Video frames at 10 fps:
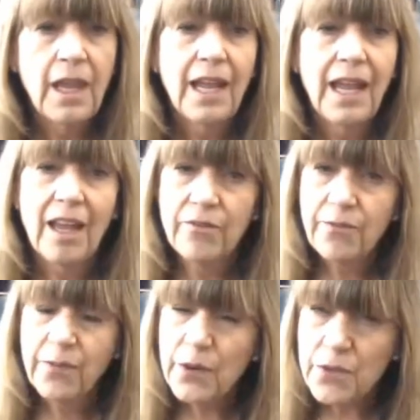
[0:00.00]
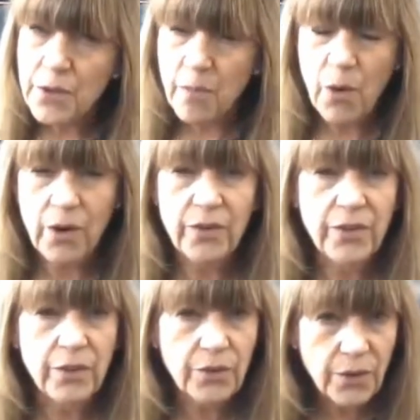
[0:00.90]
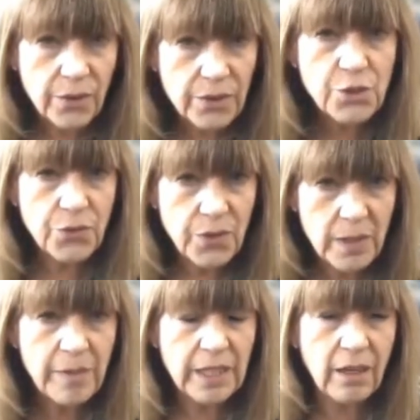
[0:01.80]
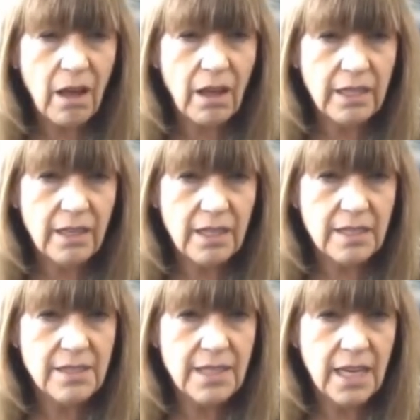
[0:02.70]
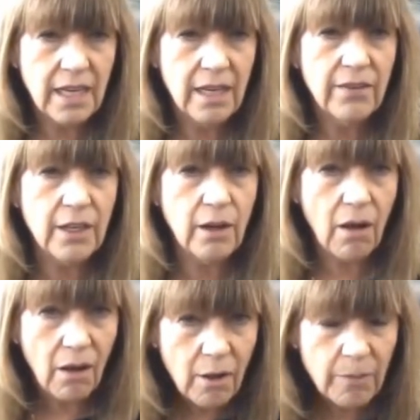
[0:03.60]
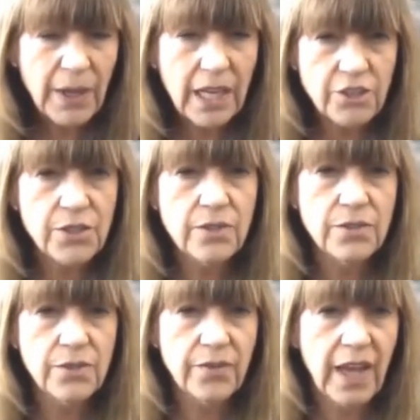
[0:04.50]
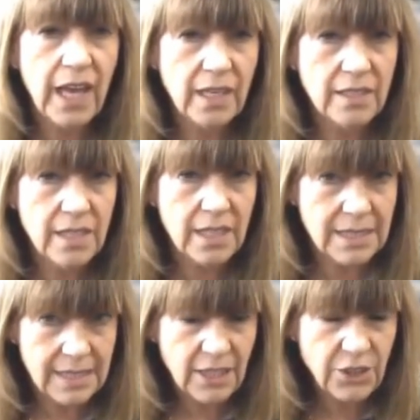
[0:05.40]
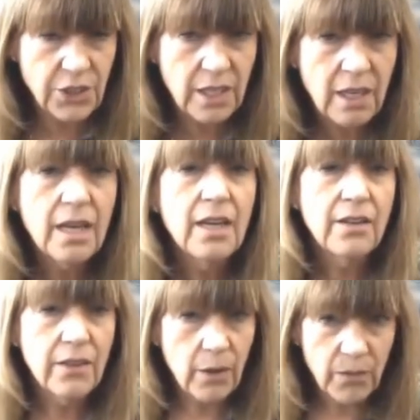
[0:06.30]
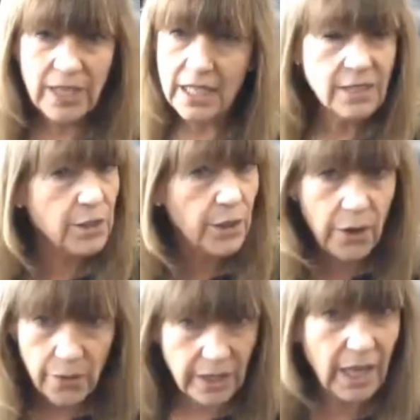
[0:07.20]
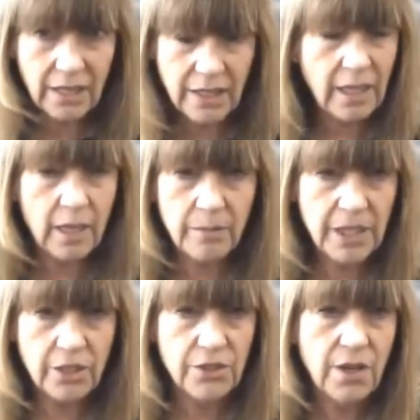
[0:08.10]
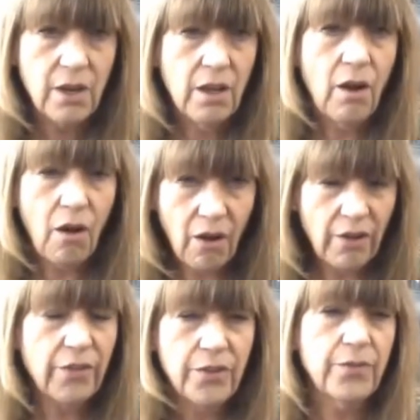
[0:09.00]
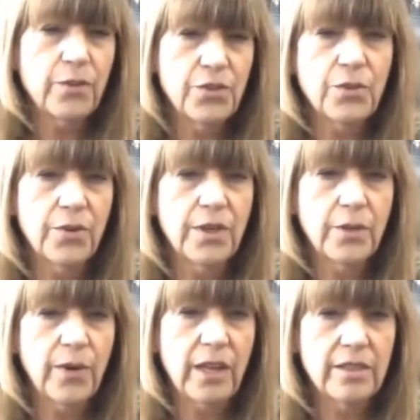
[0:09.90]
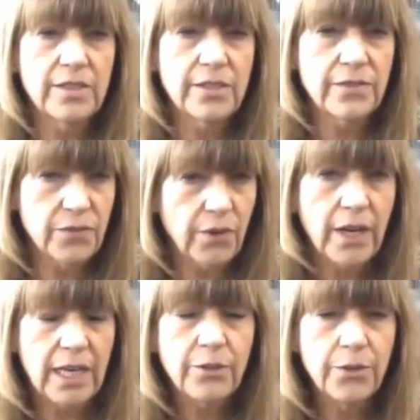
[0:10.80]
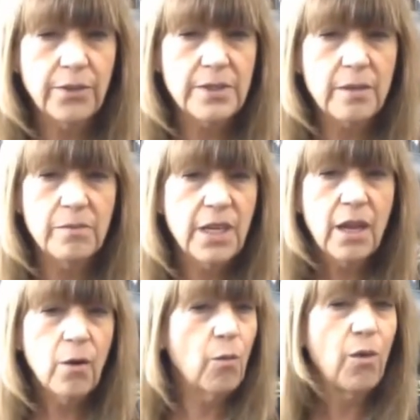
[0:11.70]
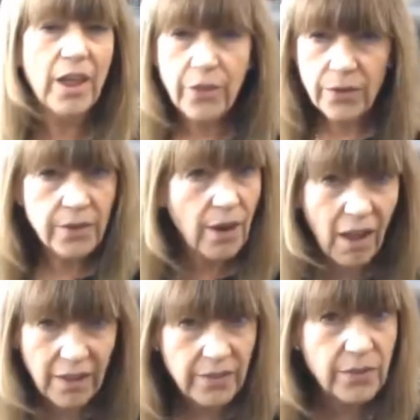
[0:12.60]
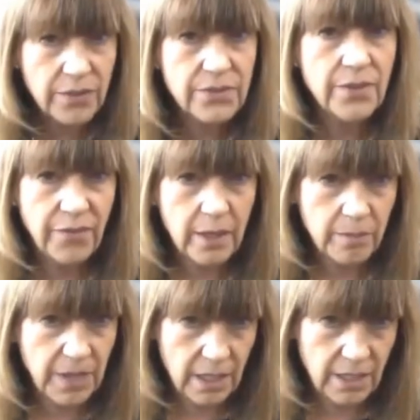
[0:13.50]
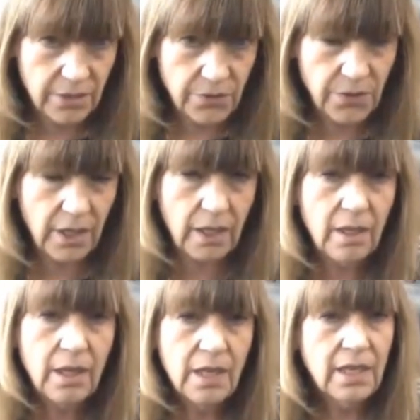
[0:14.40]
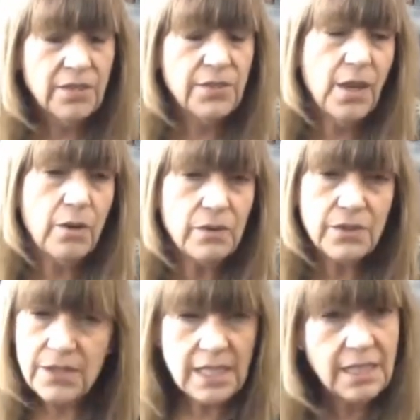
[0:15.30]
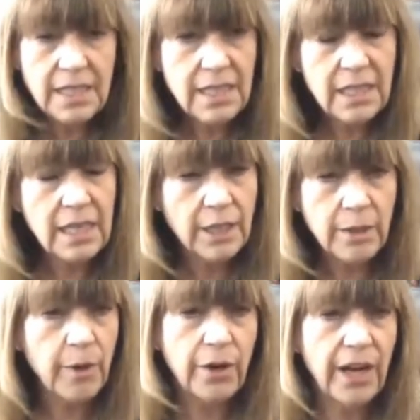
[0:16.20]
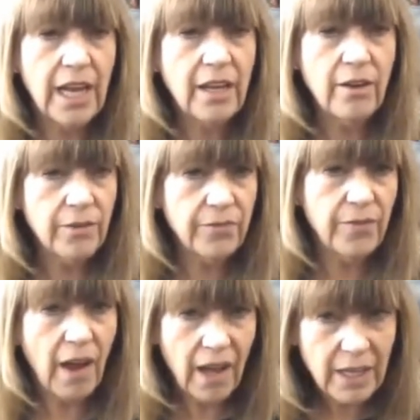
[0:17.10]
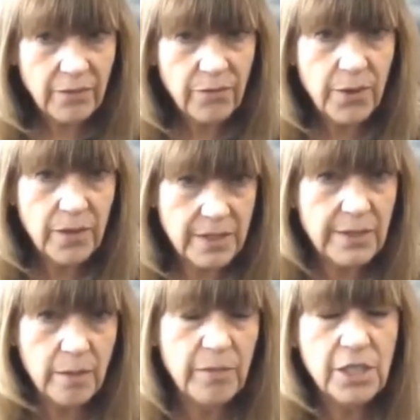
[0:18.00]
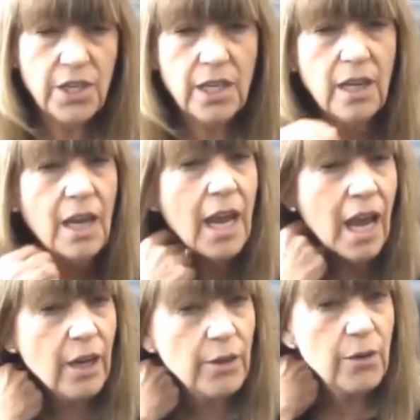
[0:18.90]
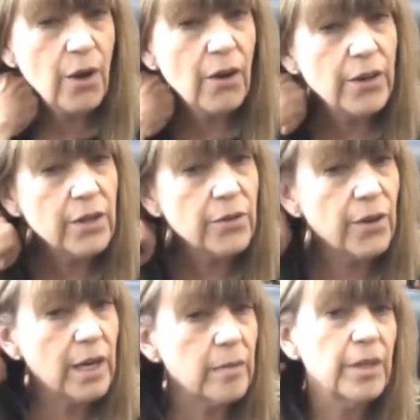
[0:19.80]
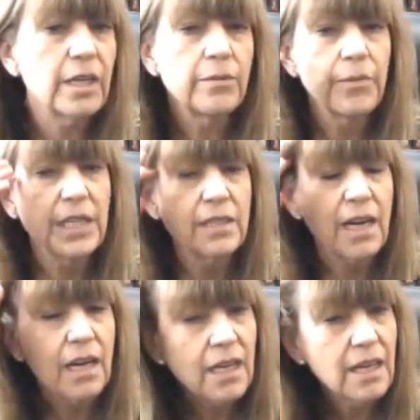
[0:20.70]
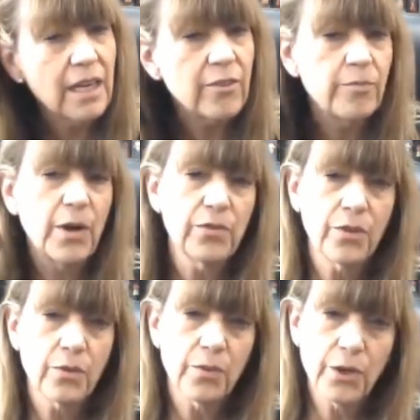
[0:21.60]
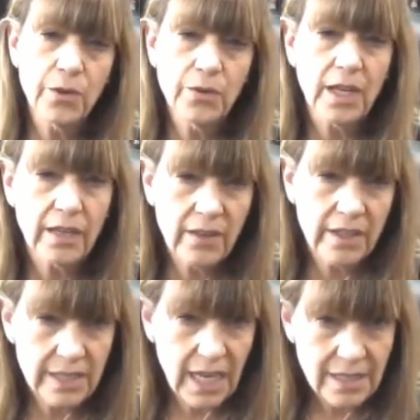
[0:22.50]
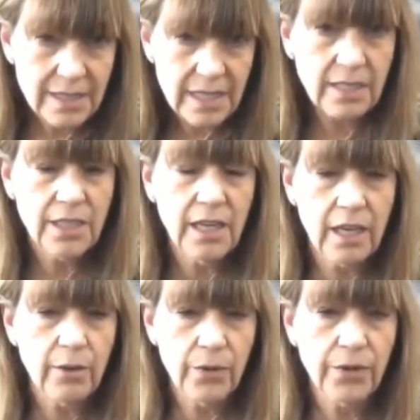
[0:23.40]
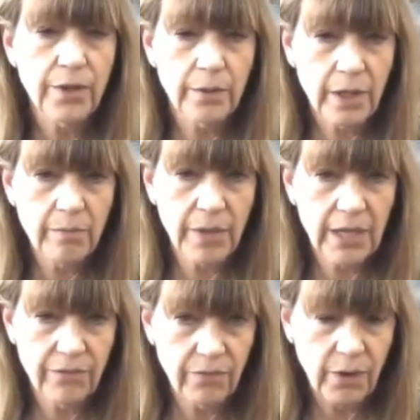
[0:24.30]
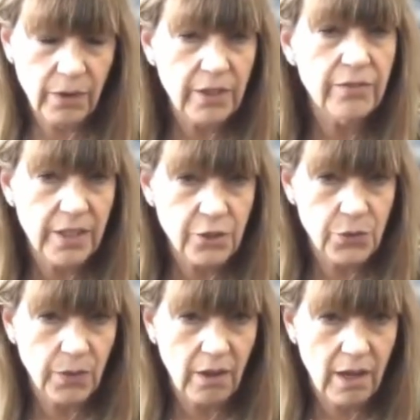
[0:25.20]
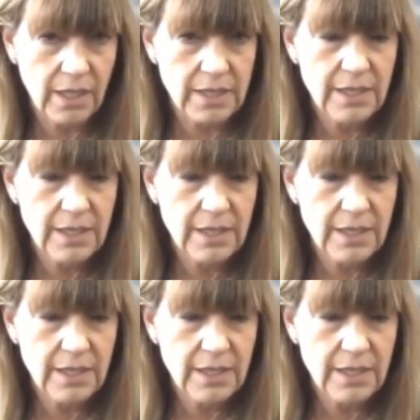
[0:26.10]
And furthermore, the current treatment guidelines say that all patients who've had a dissection, that we need to go ahead and image all the first-degree relatives for aneurysm, whether or not there's a family history. So CT and MRA are fine for this imaging. Echocardiogram can be done if both the root and the ascending aorta can be fully visualized.